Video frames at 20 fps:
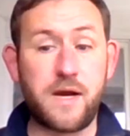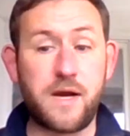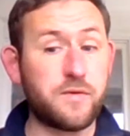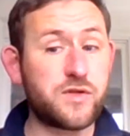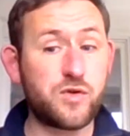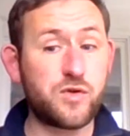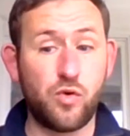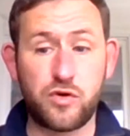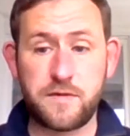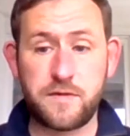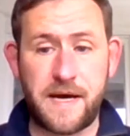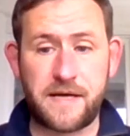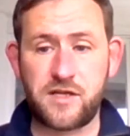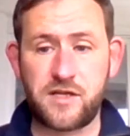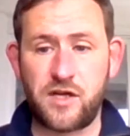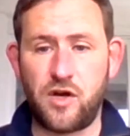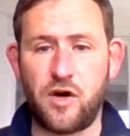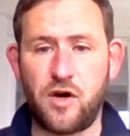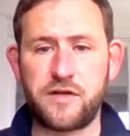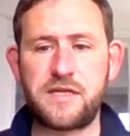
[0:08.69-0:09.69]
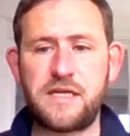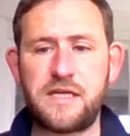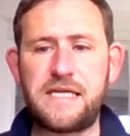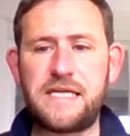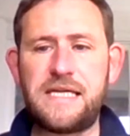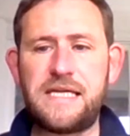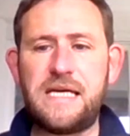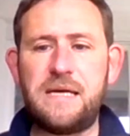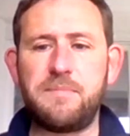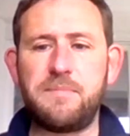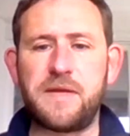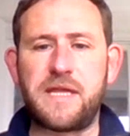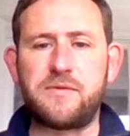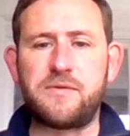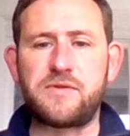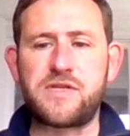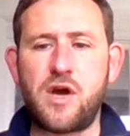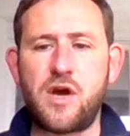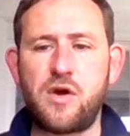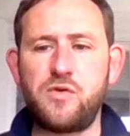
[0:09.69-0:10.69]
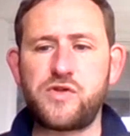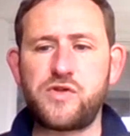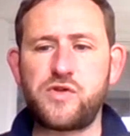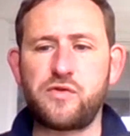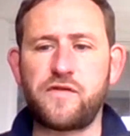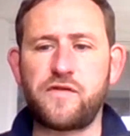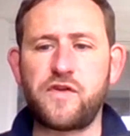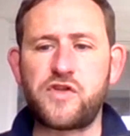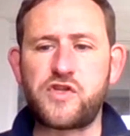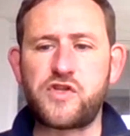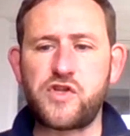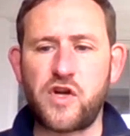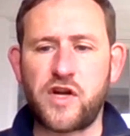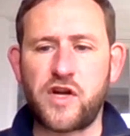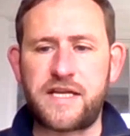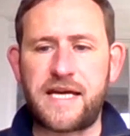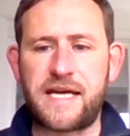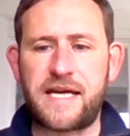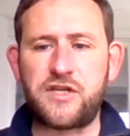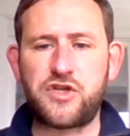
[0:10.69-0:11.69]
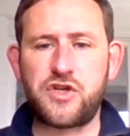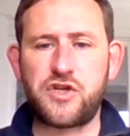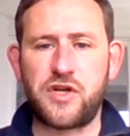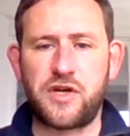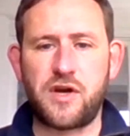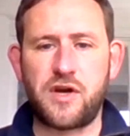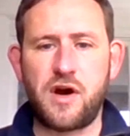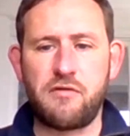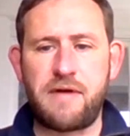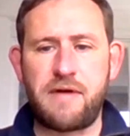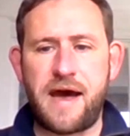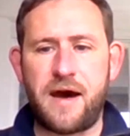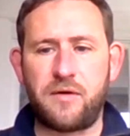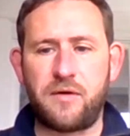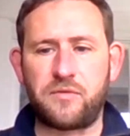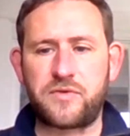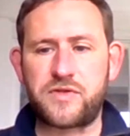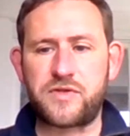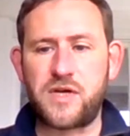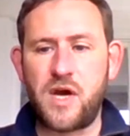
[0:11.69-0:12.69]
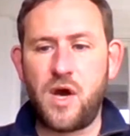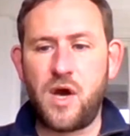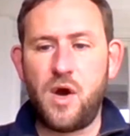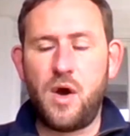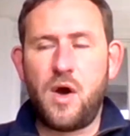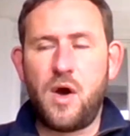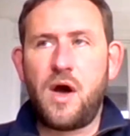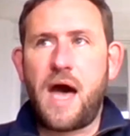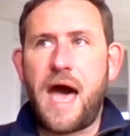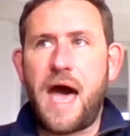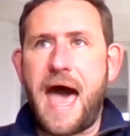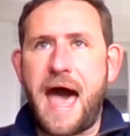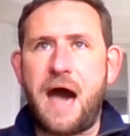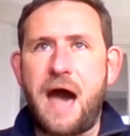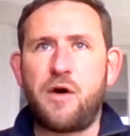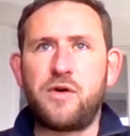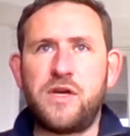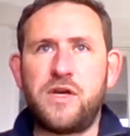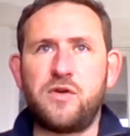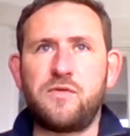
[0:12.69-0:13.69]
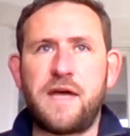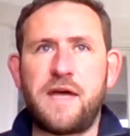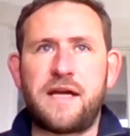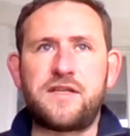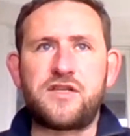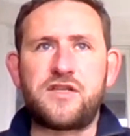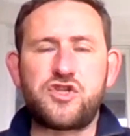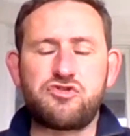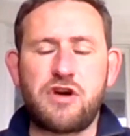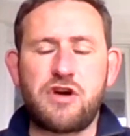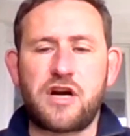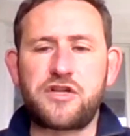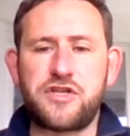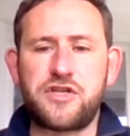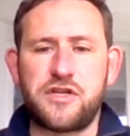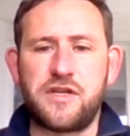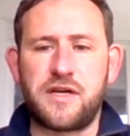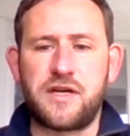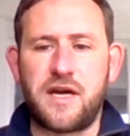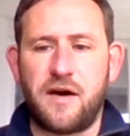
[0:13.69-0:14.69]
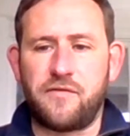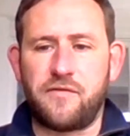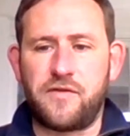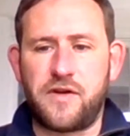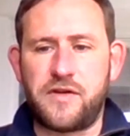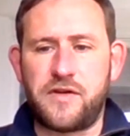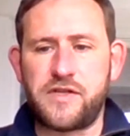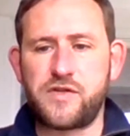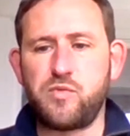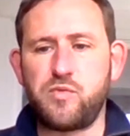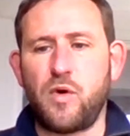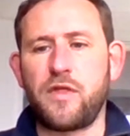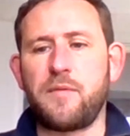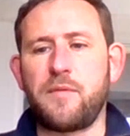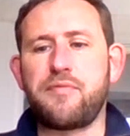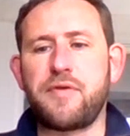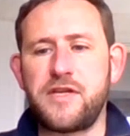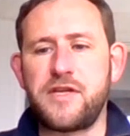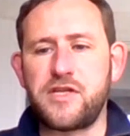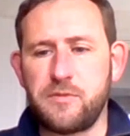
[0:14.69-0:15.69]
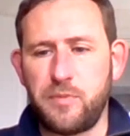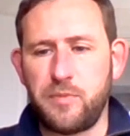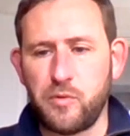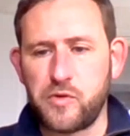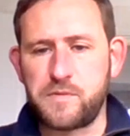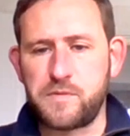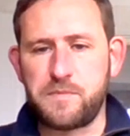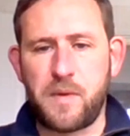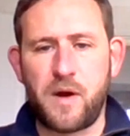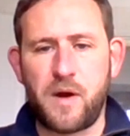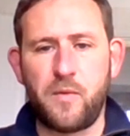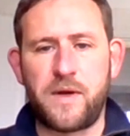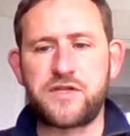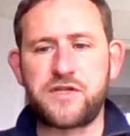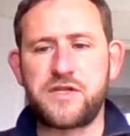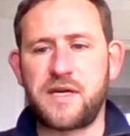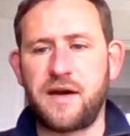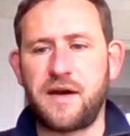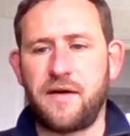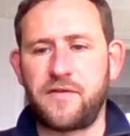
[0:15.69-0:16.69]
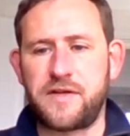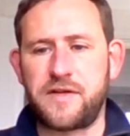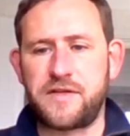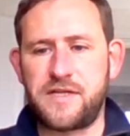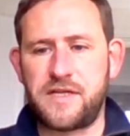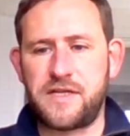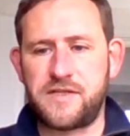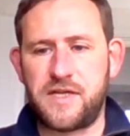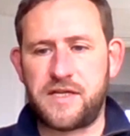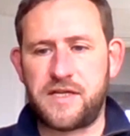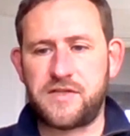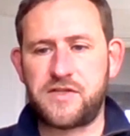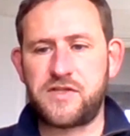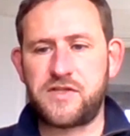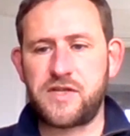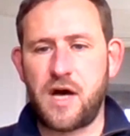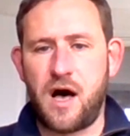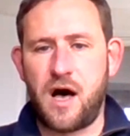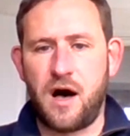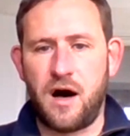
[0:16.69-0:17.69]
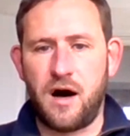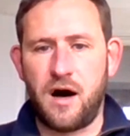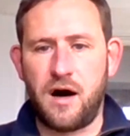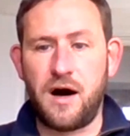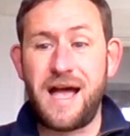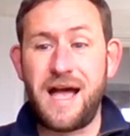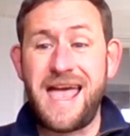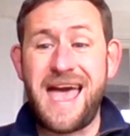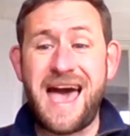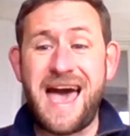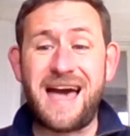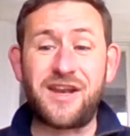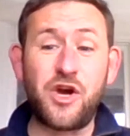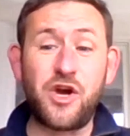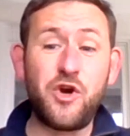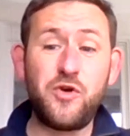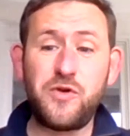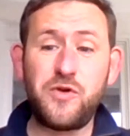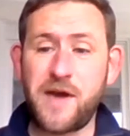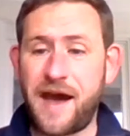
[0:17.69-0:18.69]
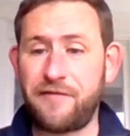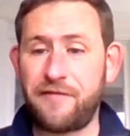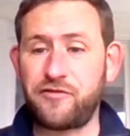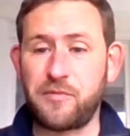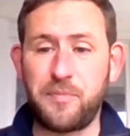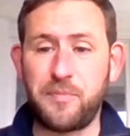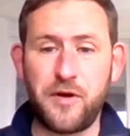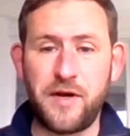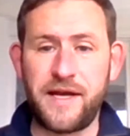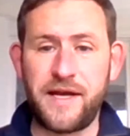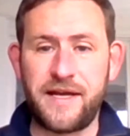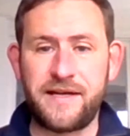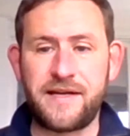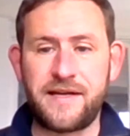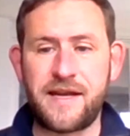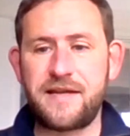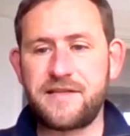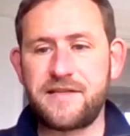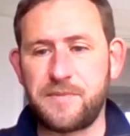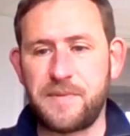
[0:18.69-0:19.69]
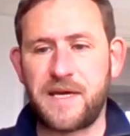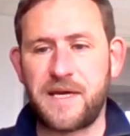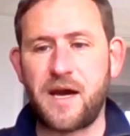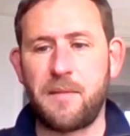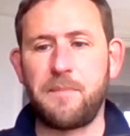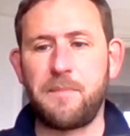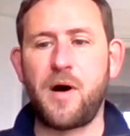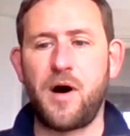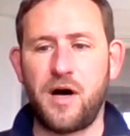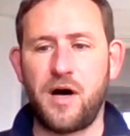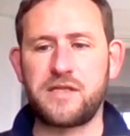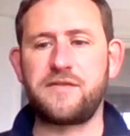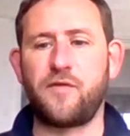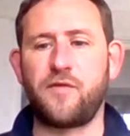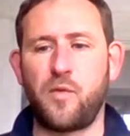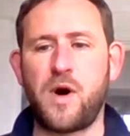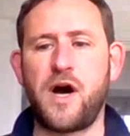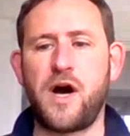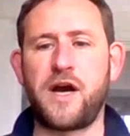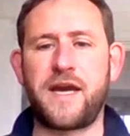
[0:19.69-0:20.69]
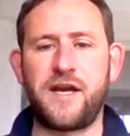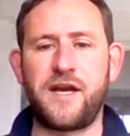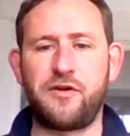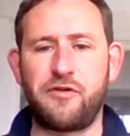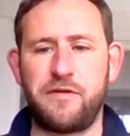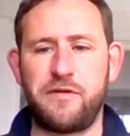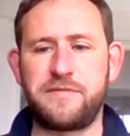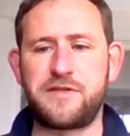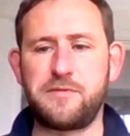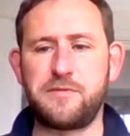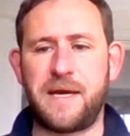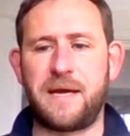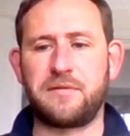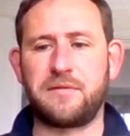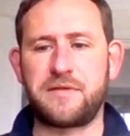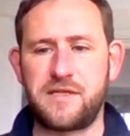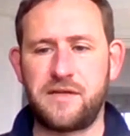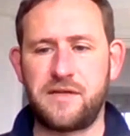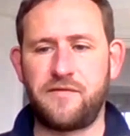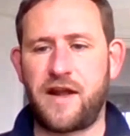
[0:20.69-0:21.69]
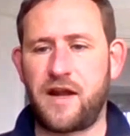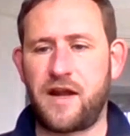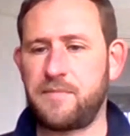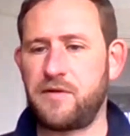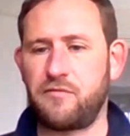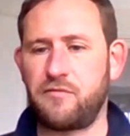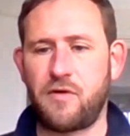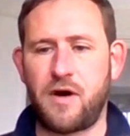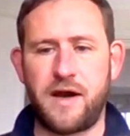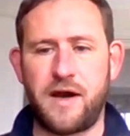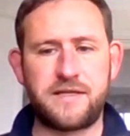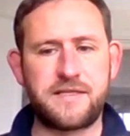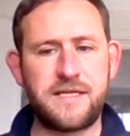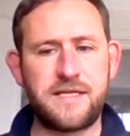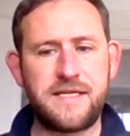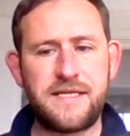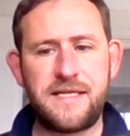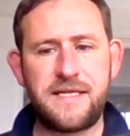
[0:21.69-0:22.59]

It was talked about a lot, but there was no sort of consolidation around how you then structure the governance, what the principles by which the governance exists are, and who you have to pull in to become part of a working group to be able to develop the right